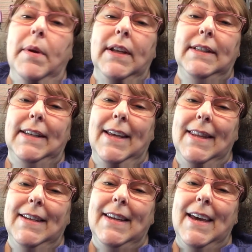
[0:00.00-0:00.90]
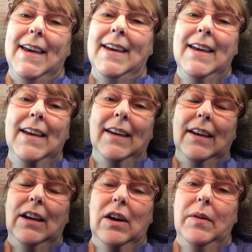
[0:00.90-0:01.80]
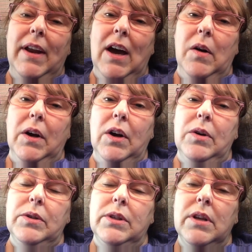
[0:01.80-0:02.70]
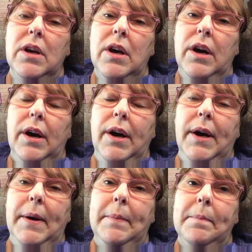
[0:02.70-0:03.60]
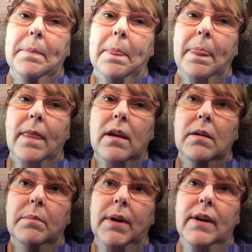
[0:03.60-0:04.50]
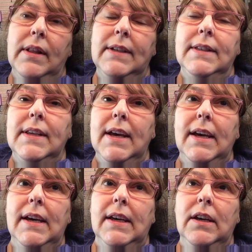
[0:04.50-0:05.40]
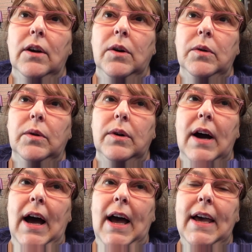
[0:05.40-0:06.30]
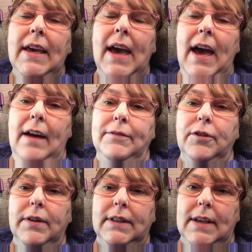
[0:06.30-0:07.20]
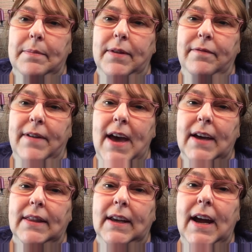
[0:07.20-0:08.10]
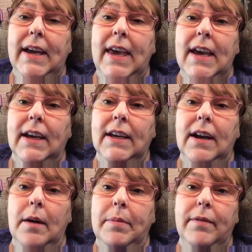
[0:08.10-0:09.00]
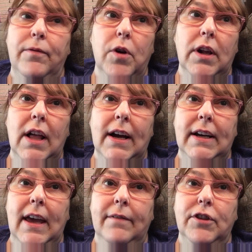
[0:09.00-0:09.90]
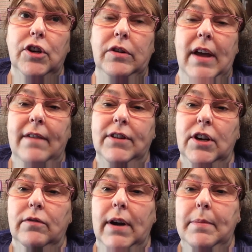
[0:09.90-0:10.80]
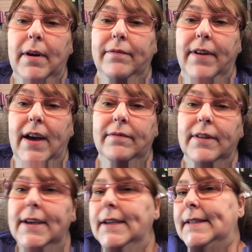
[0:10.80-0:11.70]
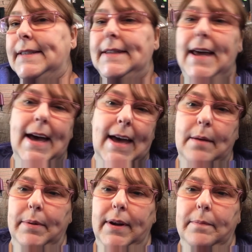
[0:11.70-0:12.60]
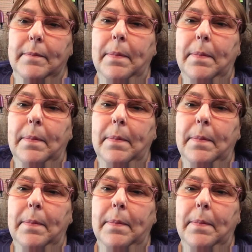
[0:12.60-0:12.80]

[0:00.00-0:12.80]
depends on the day, you know, and how it goes. Um, but let's say, you know, I have to accept the fact that I can't get up at four o'clock in the afternoon and have dinner ready by five. It's not happening.